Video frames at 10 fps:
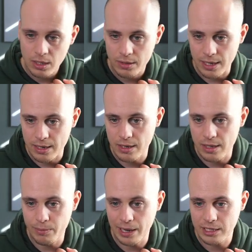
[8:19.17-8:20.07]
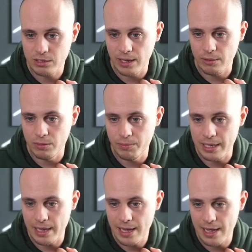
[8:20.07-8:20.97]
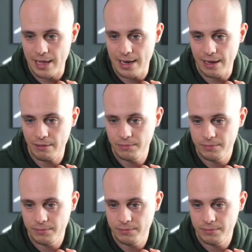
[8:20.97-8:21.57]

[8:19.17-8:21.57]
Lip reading: then the black square would be here now.